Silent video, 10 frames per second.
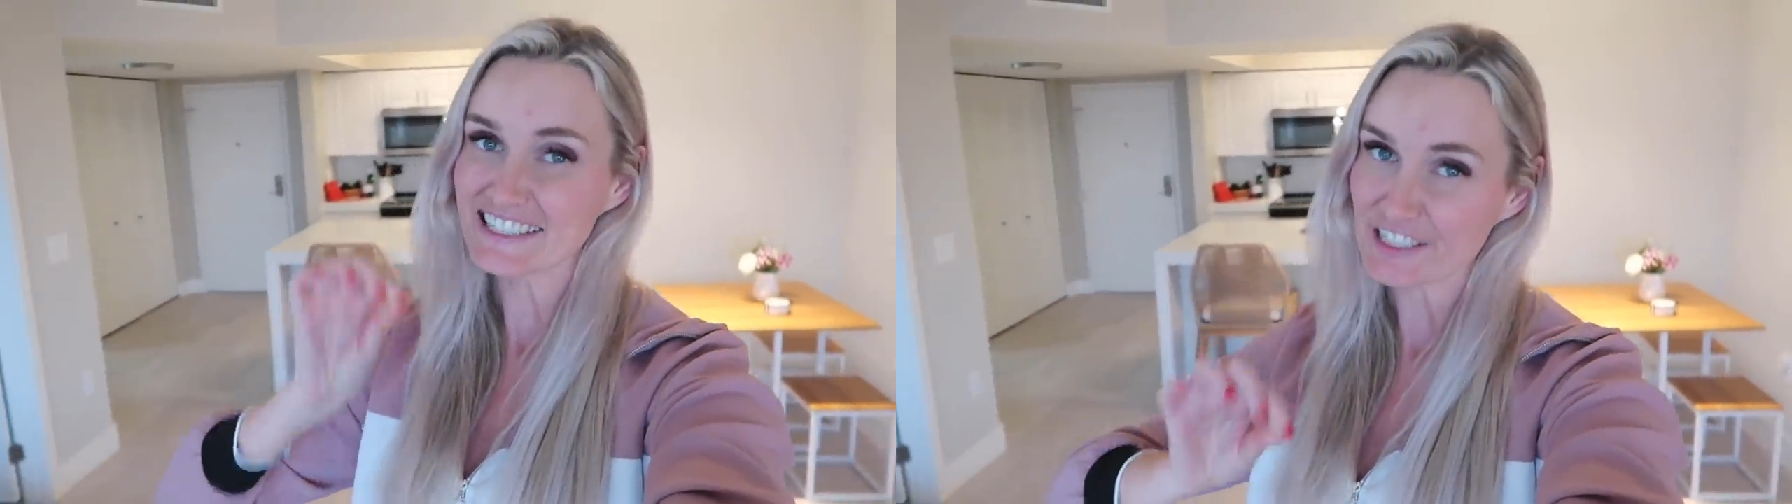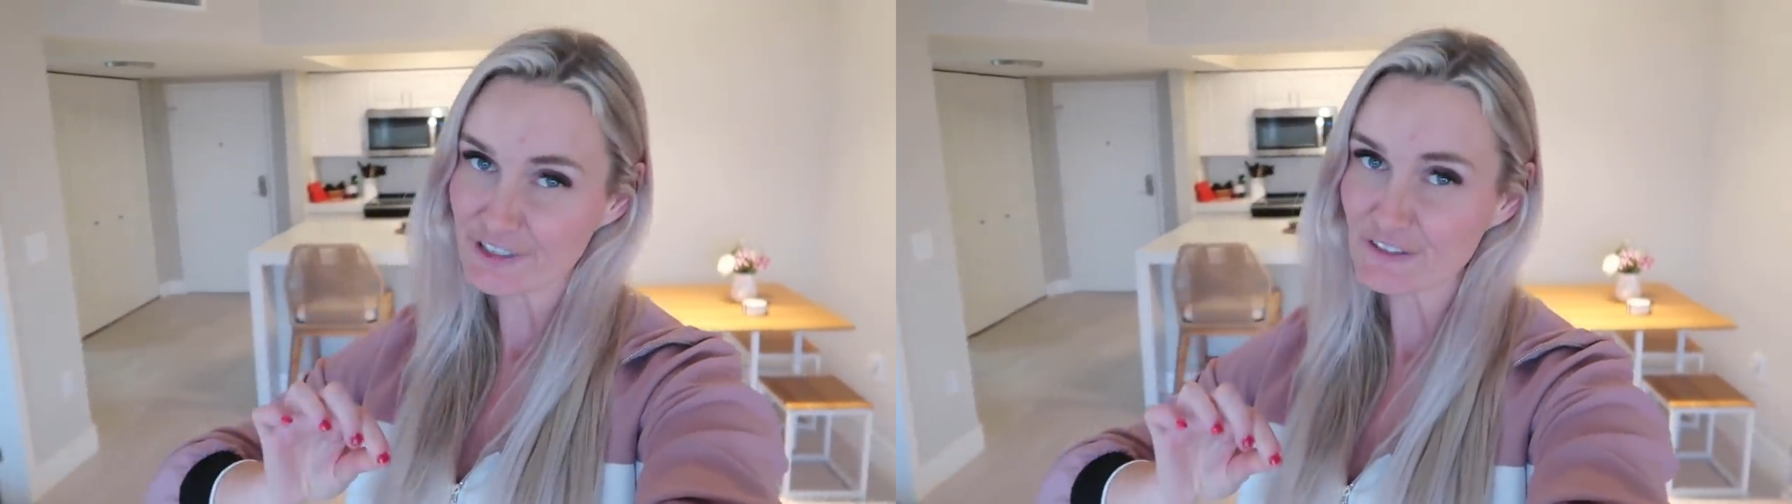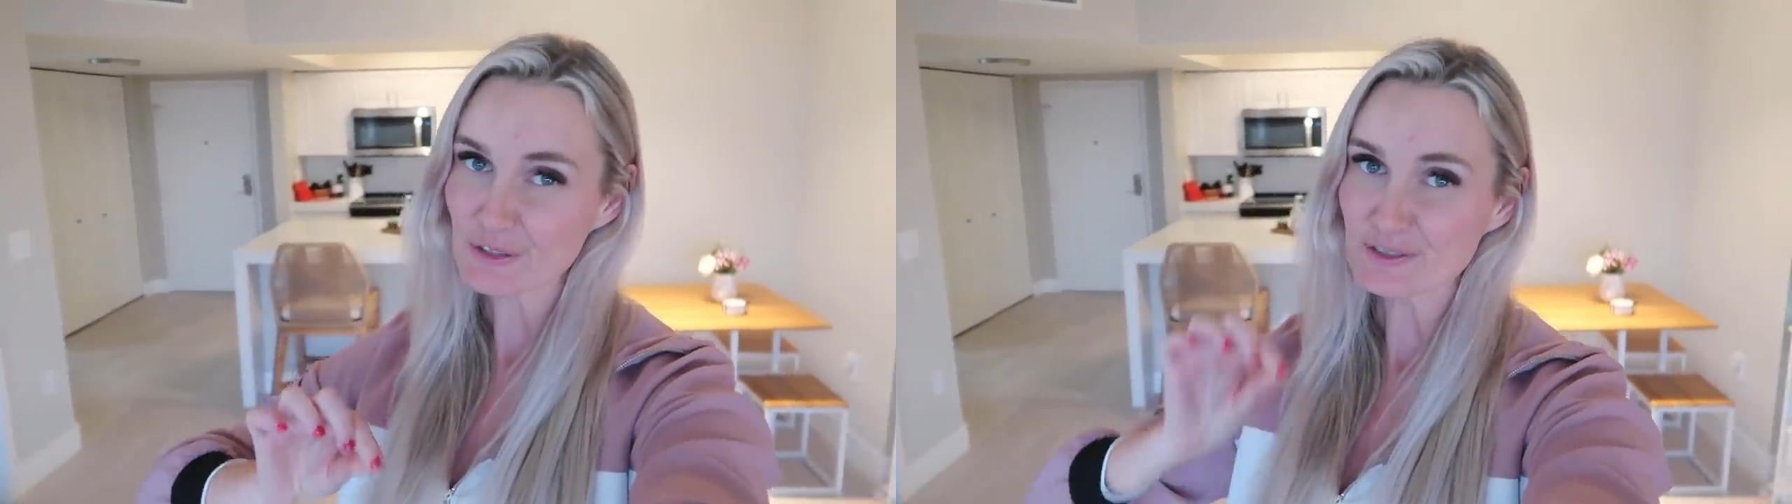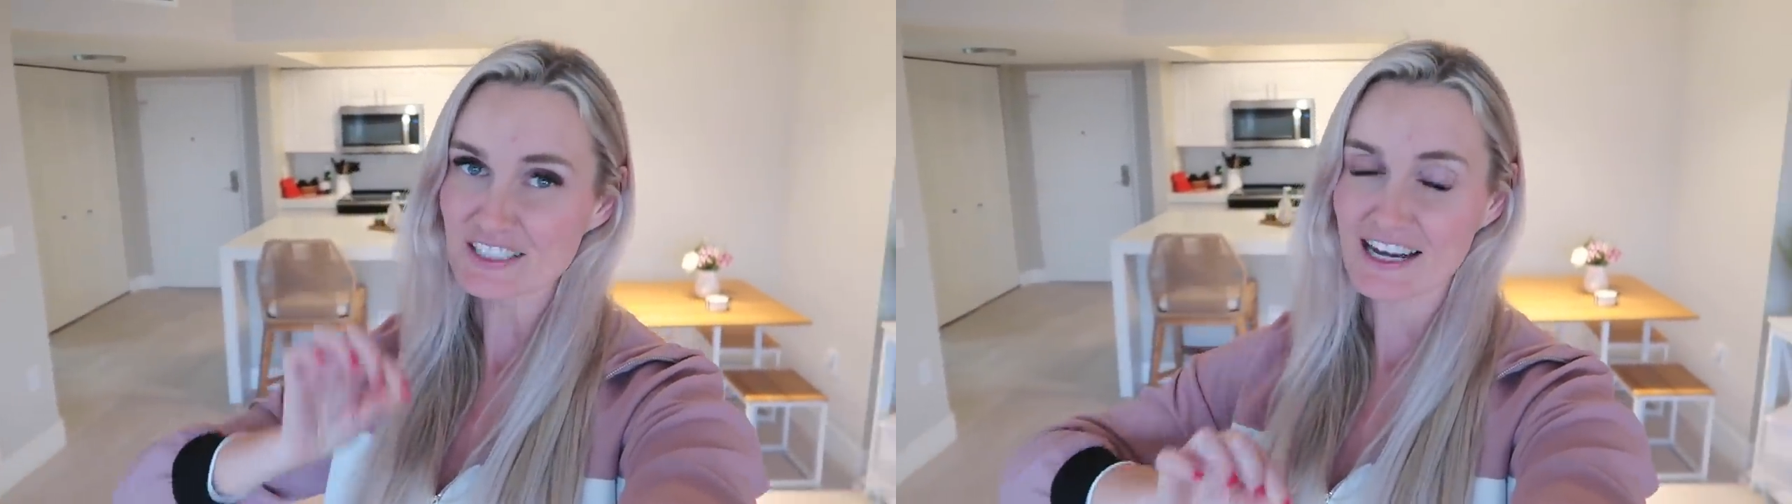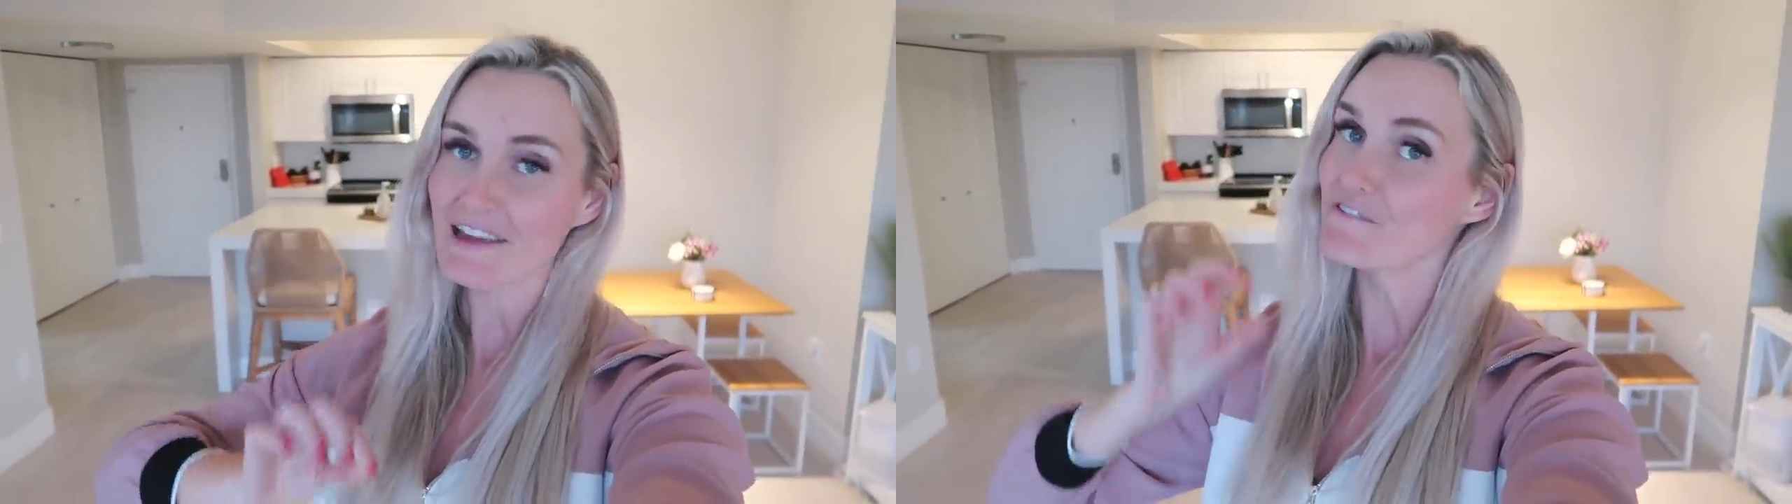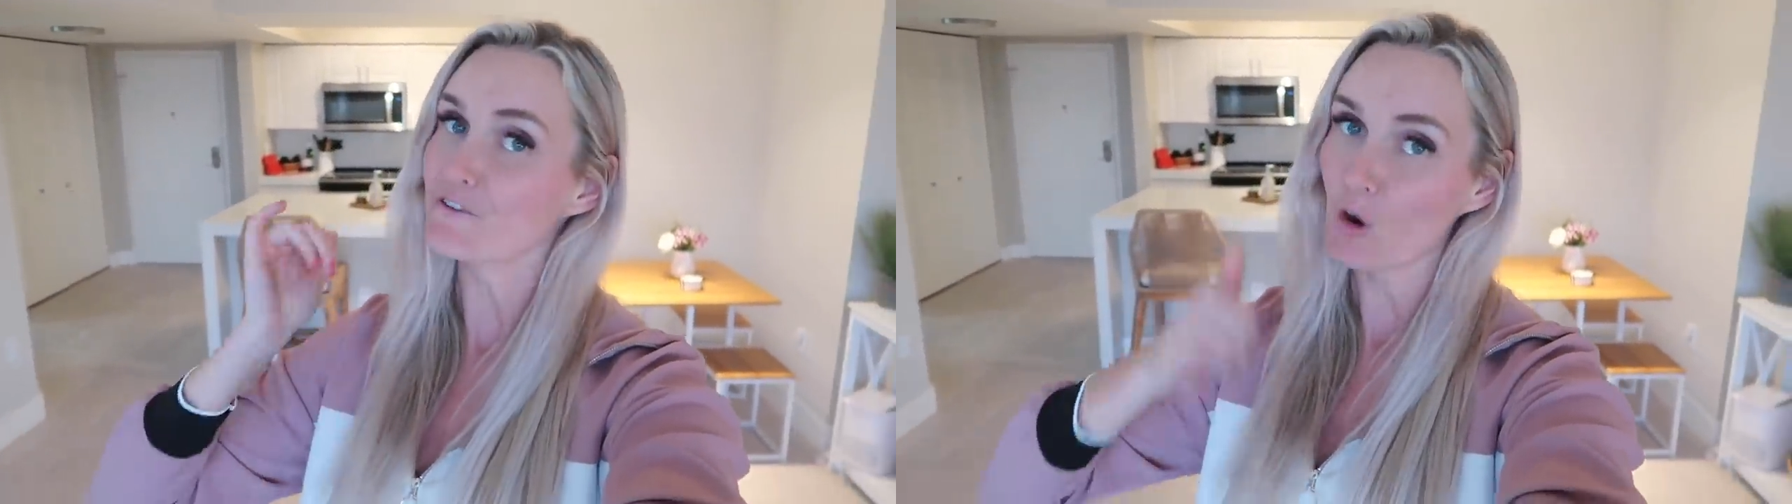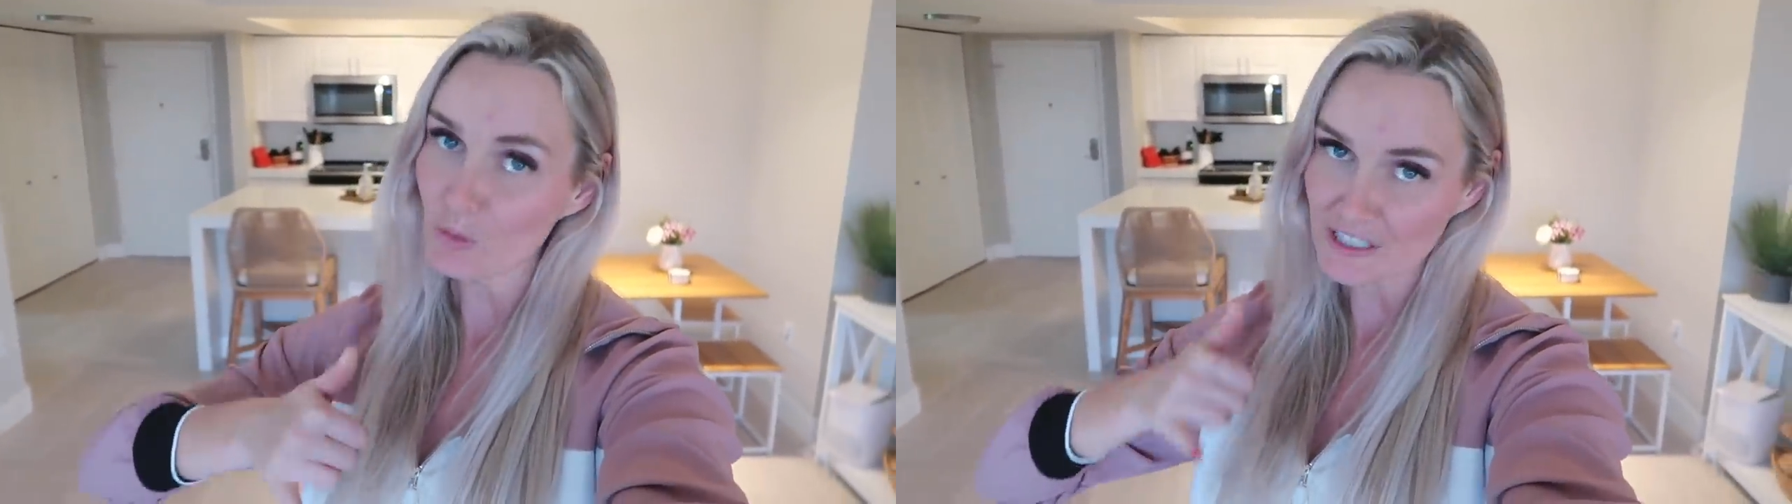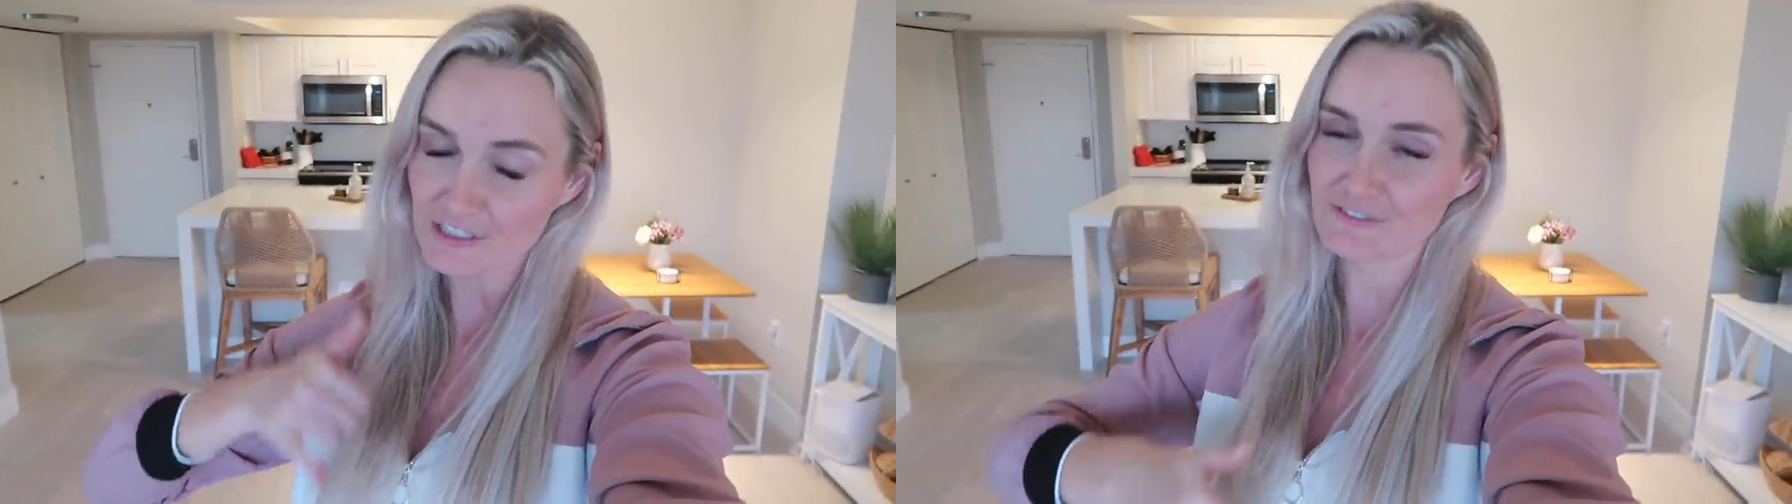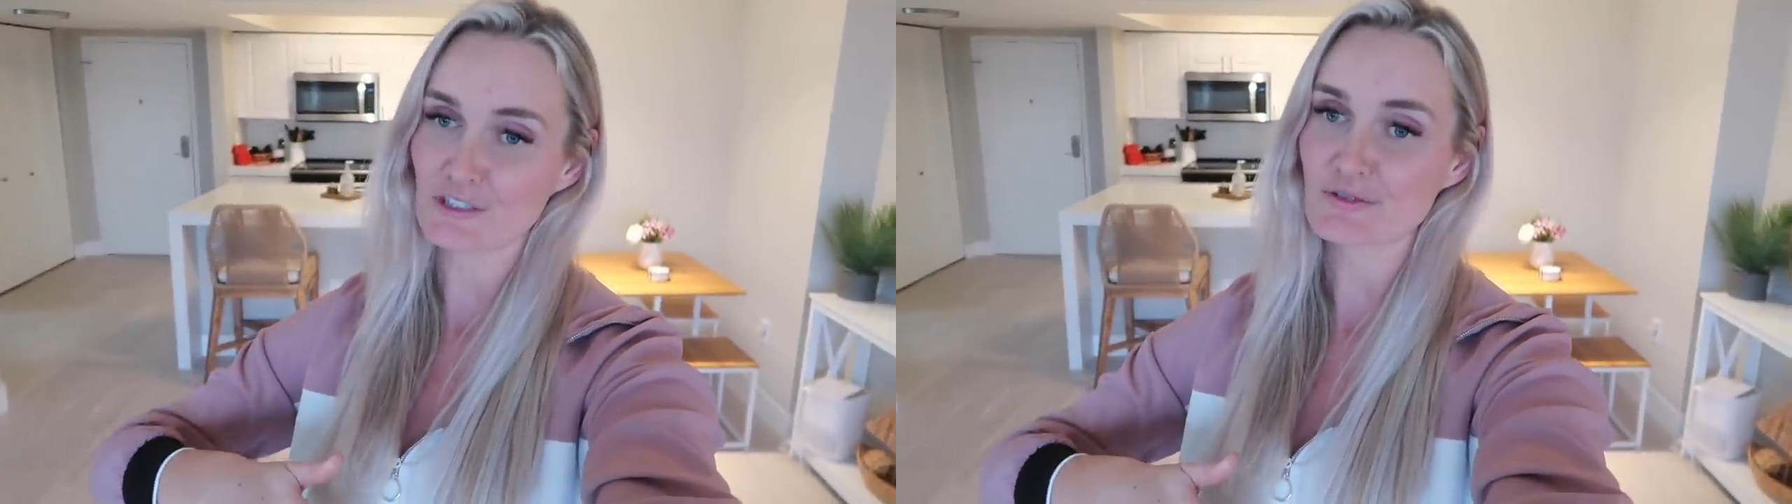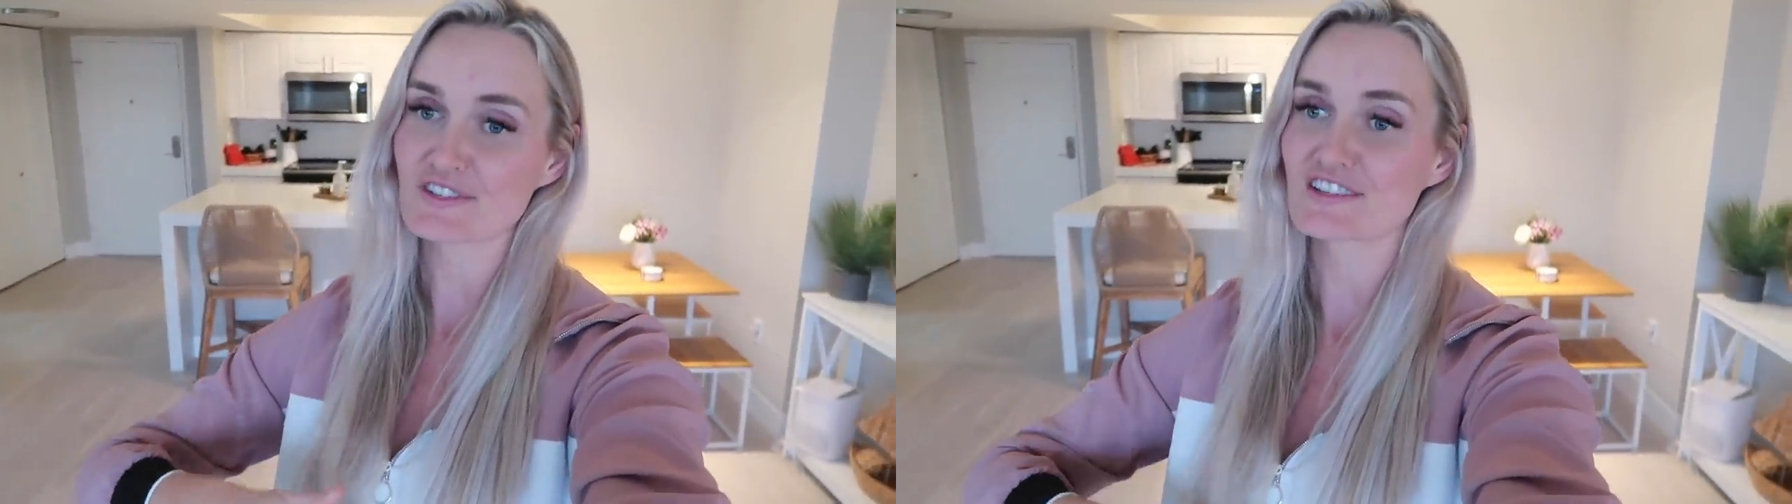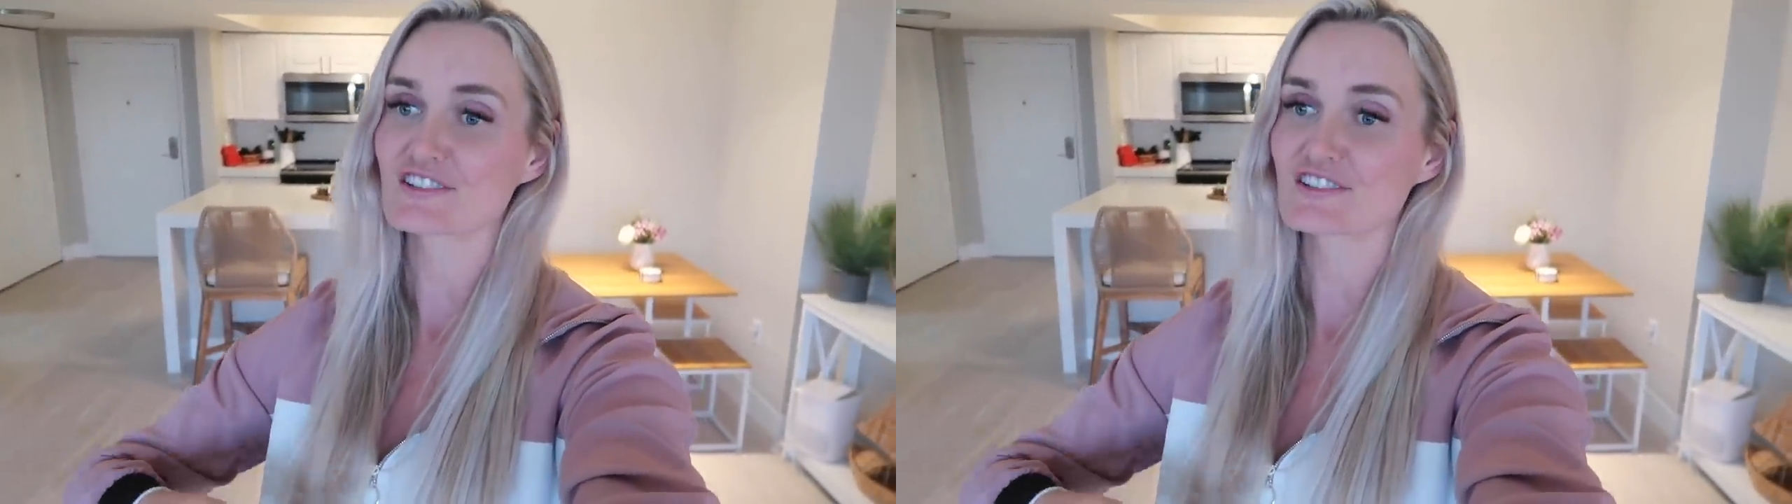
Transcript: interviews today, phone interviews.